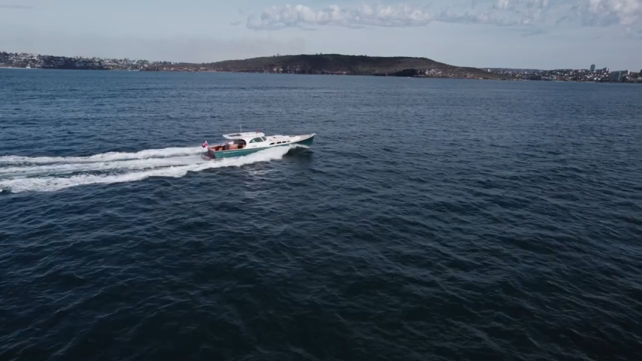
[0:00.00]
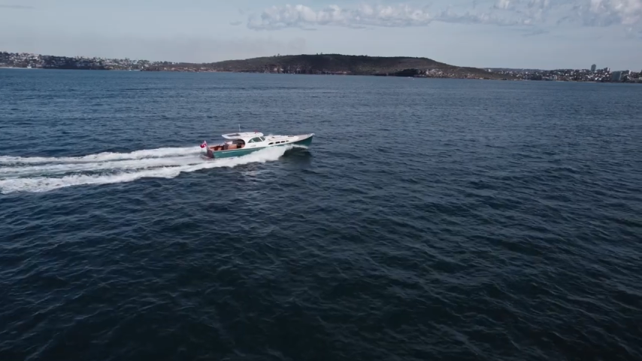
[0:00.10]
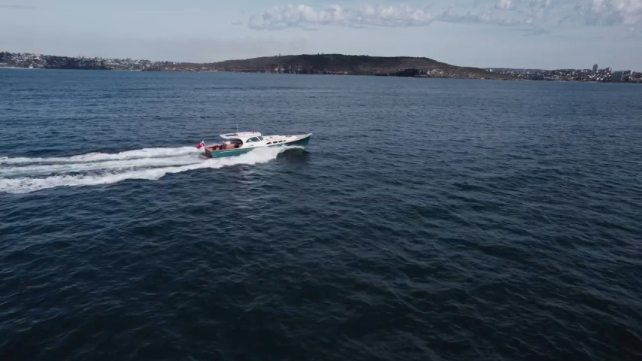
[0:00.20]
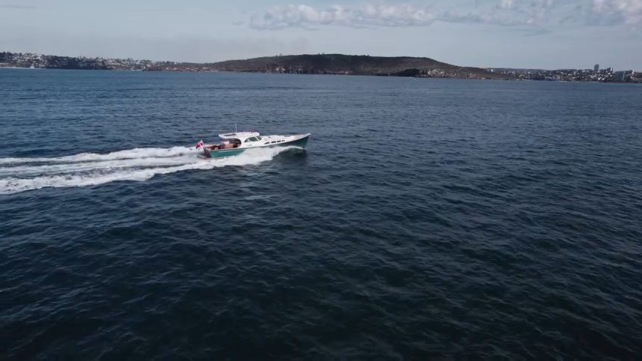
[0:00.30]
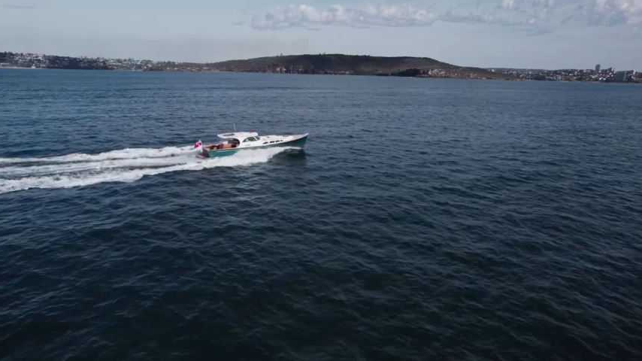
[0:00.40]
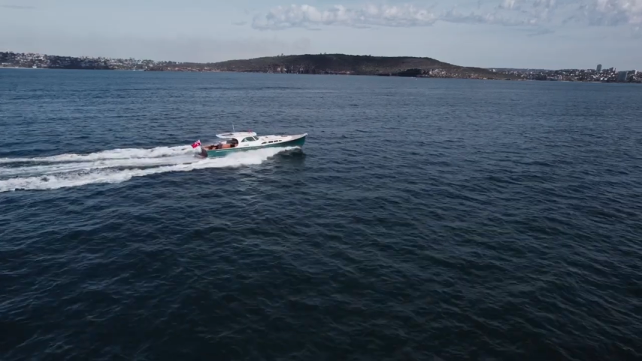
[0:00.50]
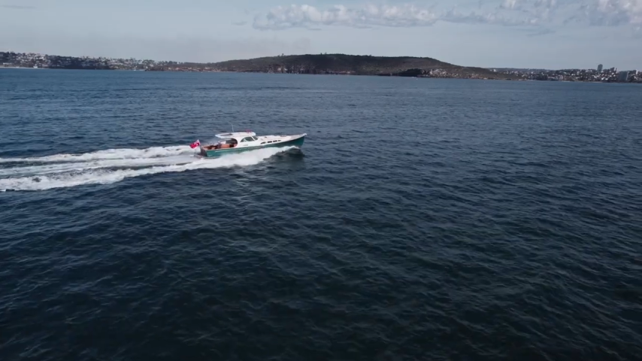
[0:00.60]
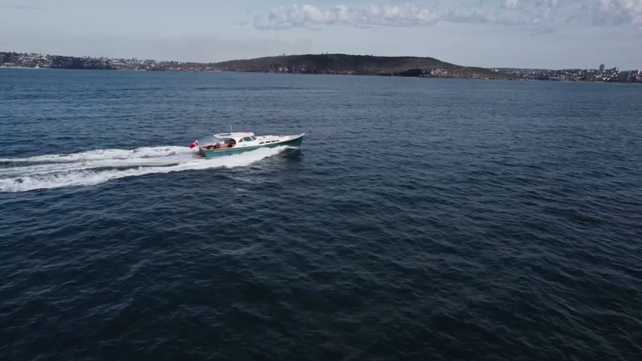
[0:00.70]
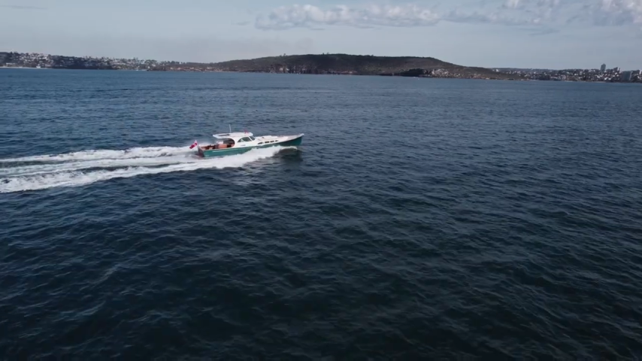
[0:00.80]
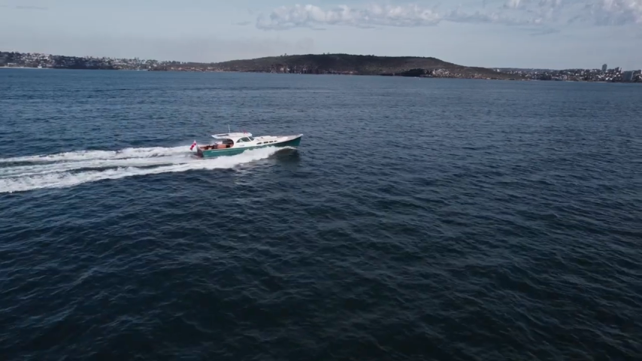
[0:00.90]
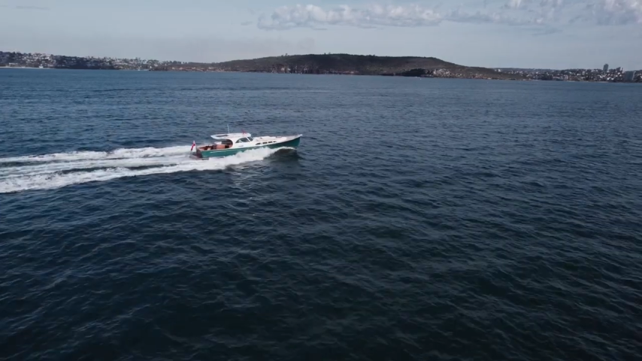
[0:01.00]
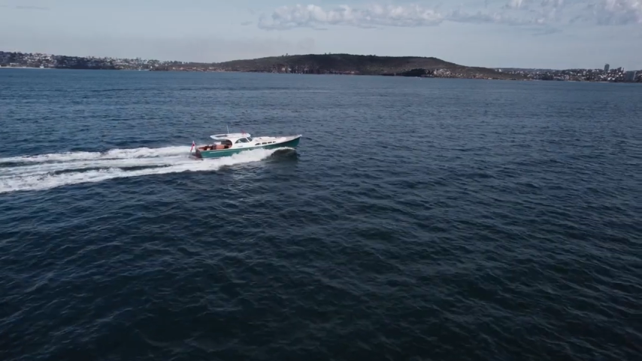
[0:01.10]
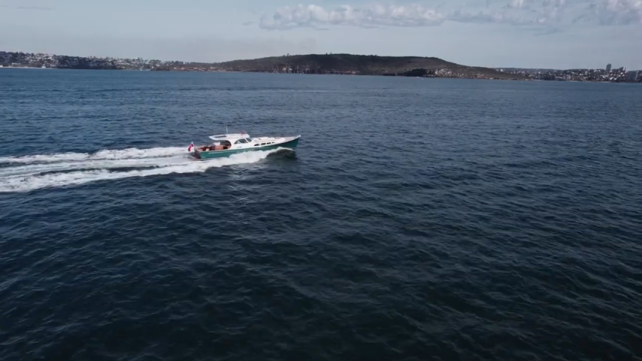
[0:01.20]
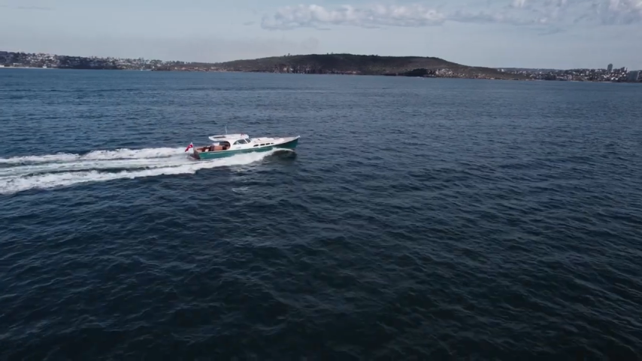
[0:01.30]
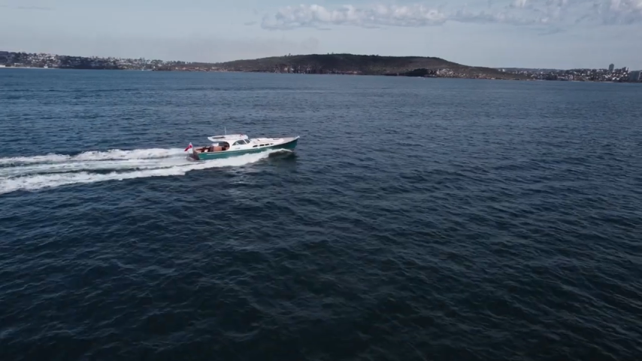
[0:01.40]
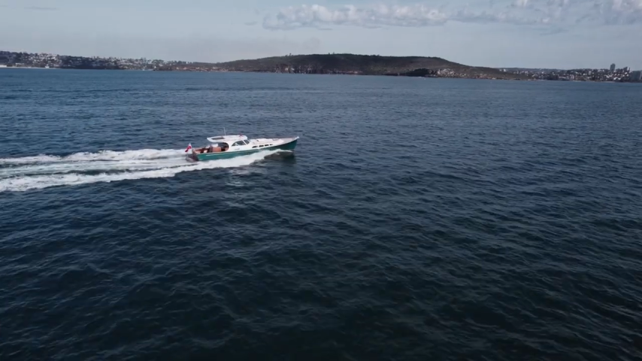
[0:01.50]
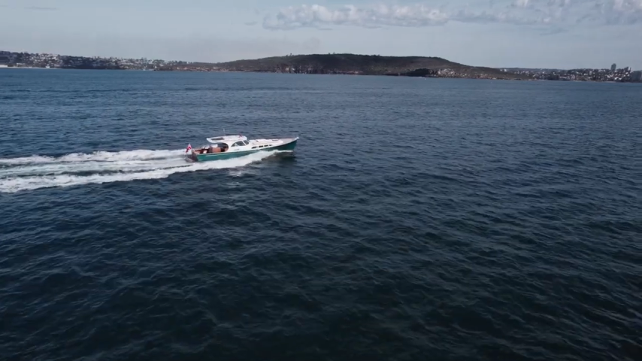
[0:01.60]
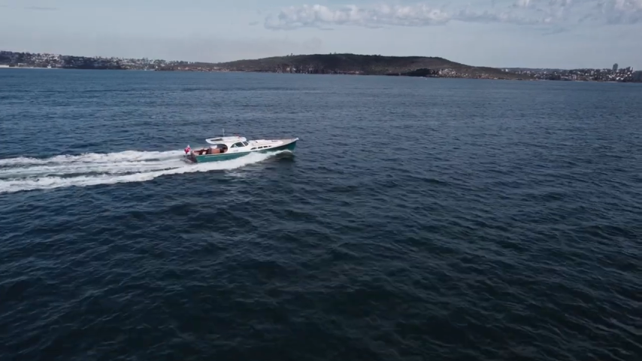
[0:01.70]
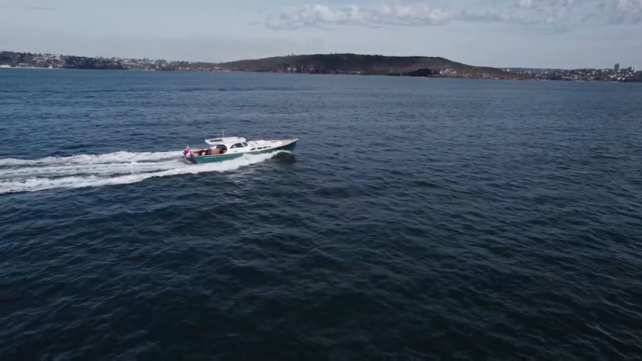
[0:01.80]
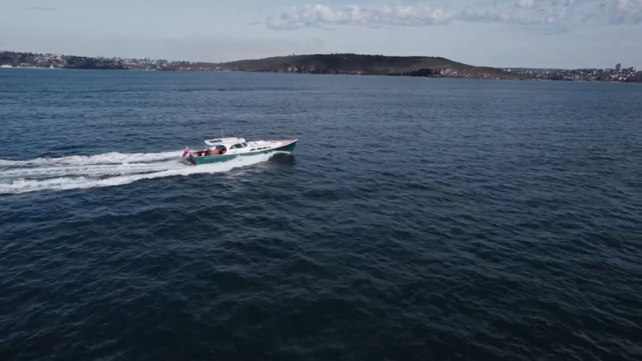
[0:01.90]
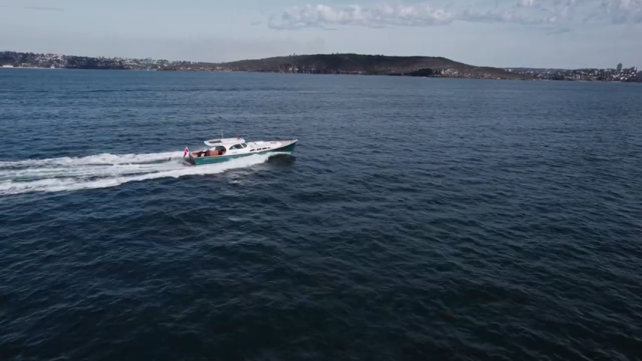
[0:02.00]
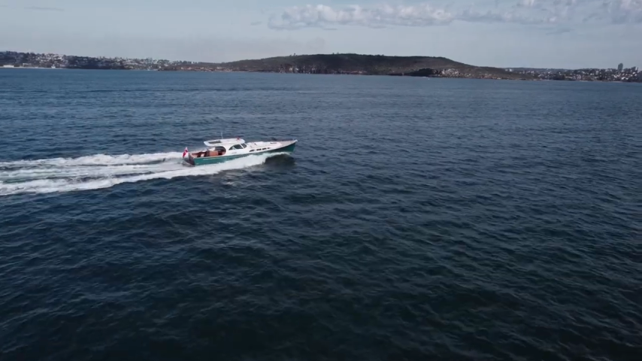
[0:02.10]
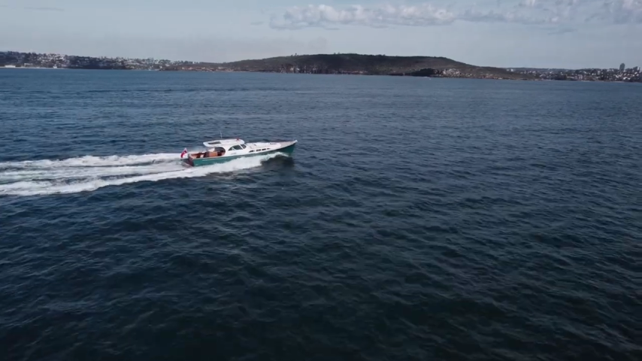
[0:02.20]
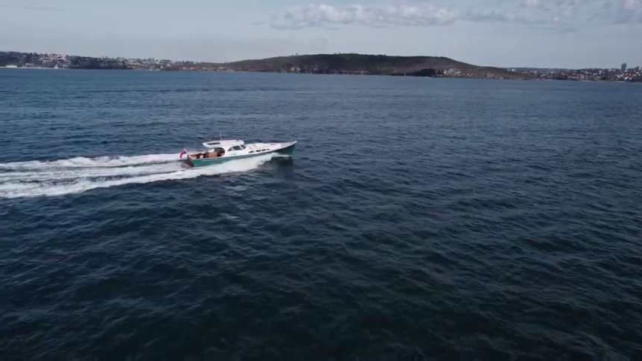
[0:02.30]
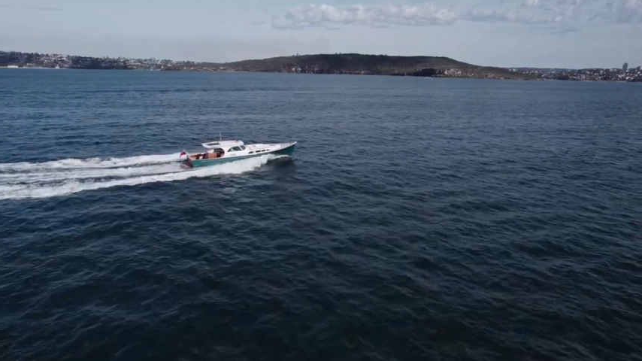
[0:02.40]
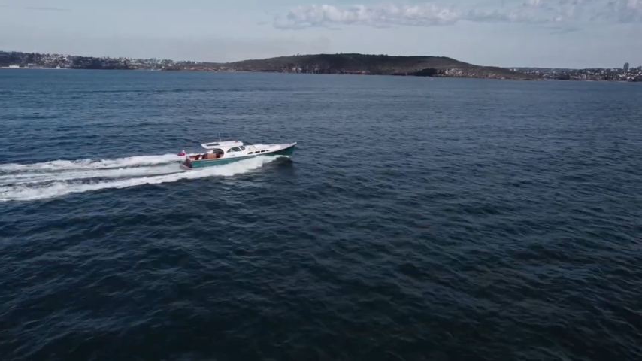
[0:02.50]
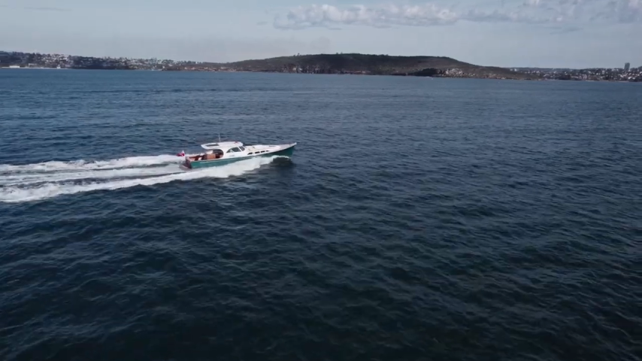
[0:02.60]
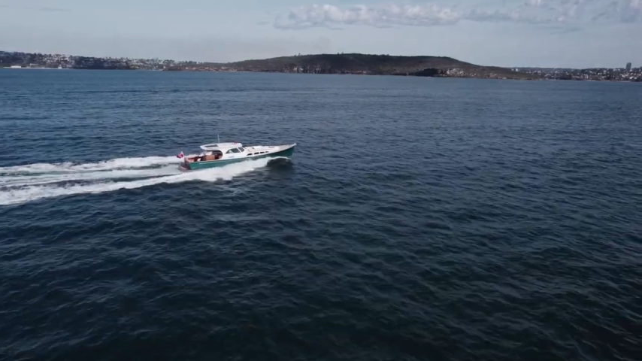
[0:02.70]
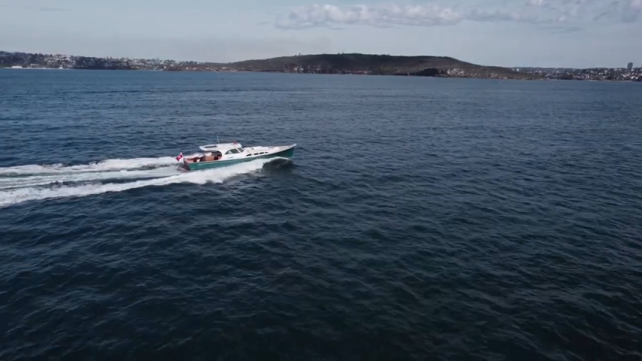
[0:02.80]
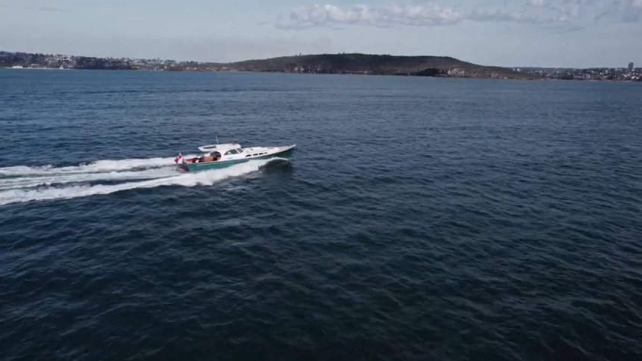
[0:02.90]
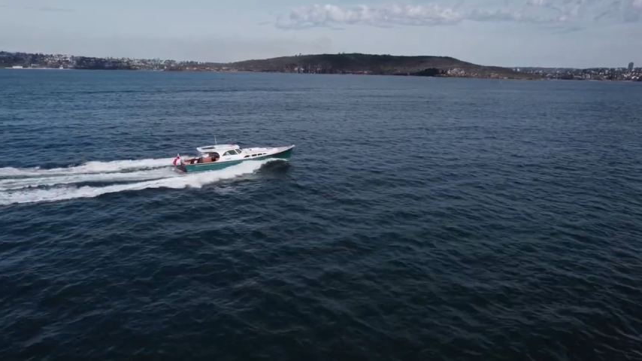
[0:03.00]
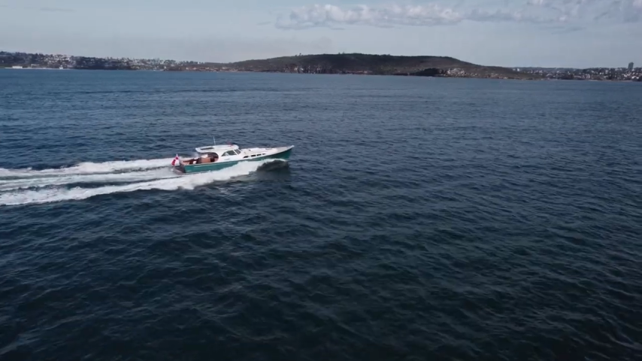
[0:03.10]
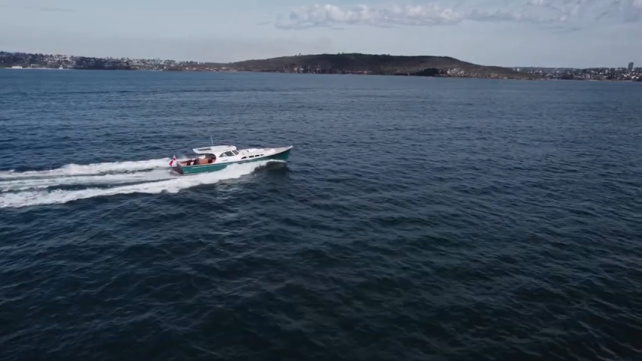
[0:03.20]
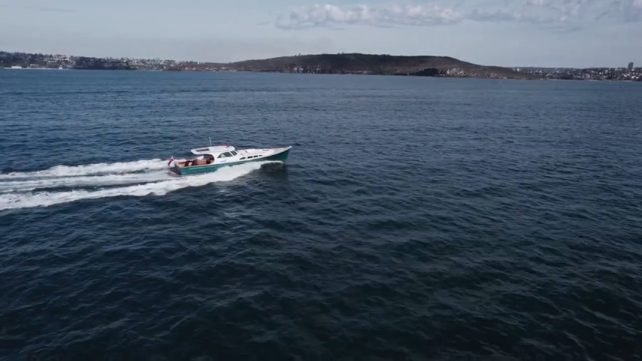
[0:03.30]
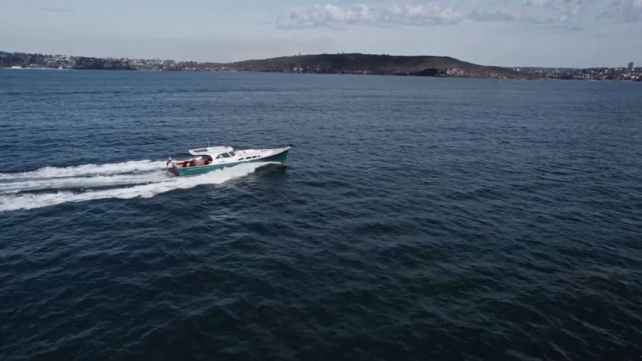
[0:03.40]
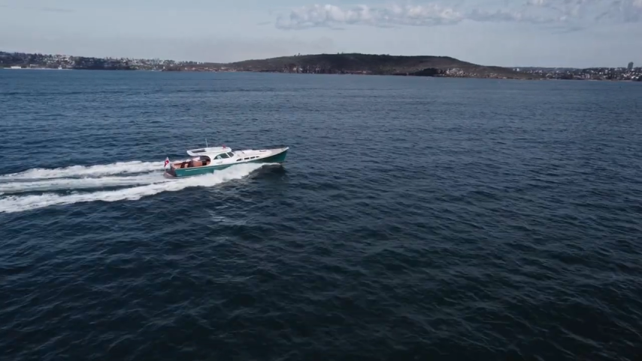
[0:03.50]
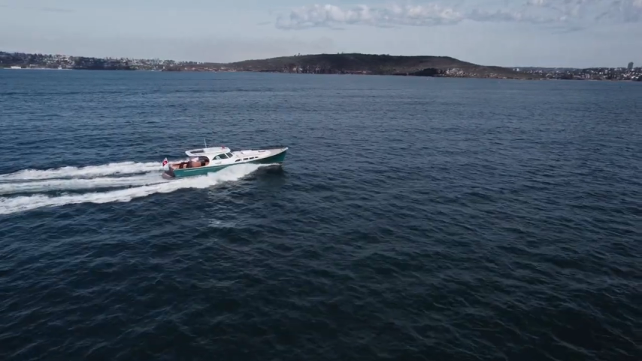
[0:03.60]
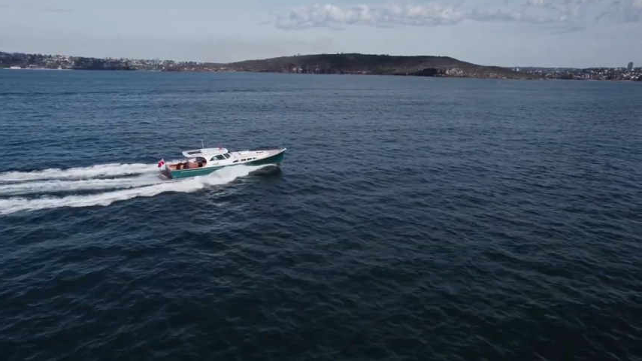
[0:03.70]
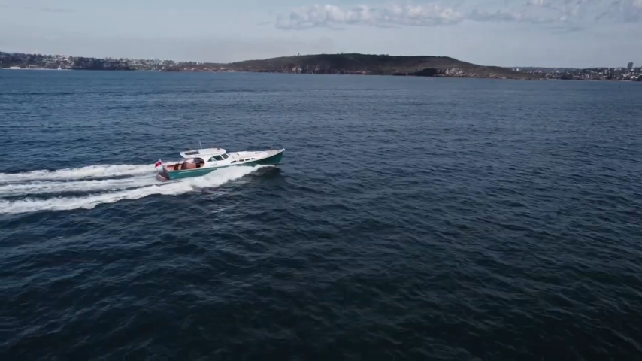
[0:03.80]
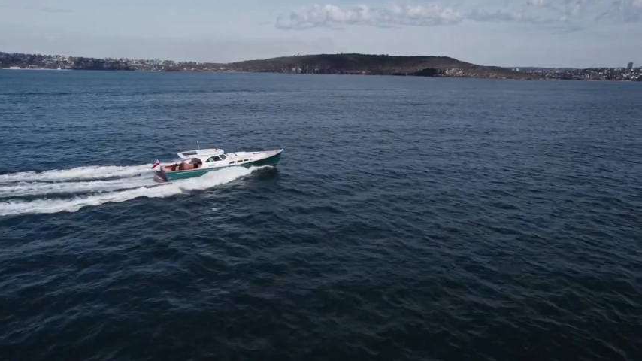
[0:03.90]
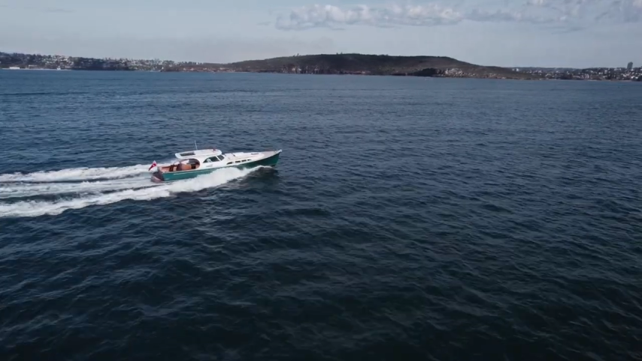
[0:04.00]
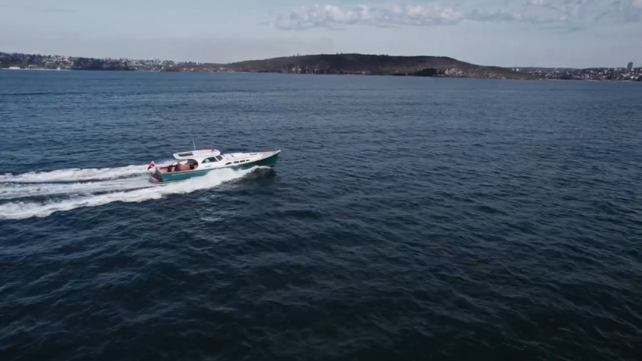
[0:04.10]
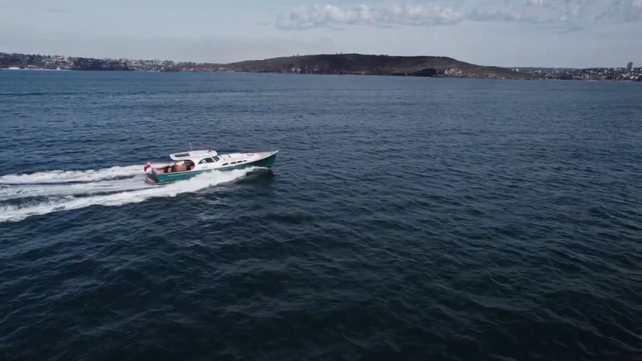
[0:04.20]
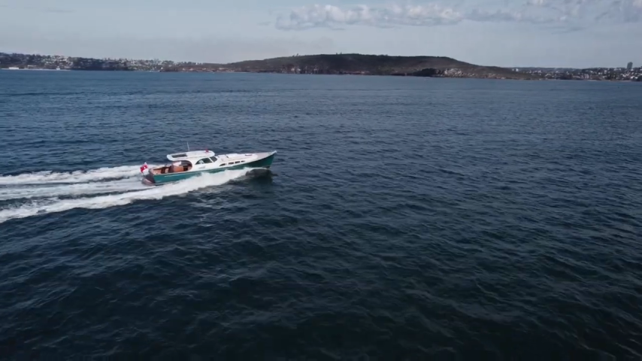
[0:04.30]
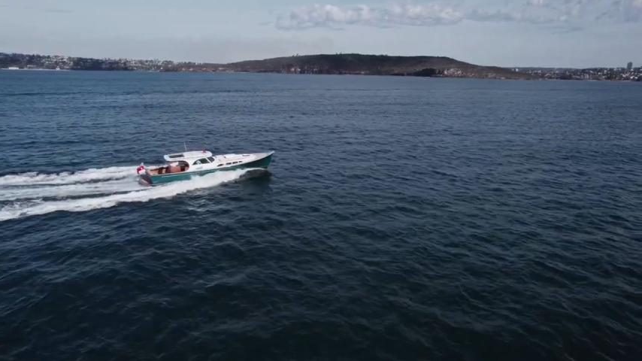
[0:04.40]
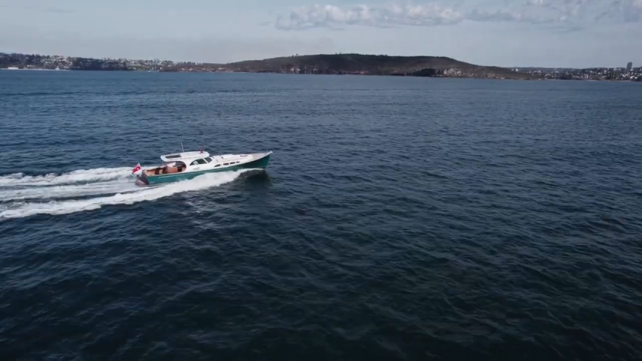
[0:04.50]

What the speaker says: Nobody's mouth can be seen.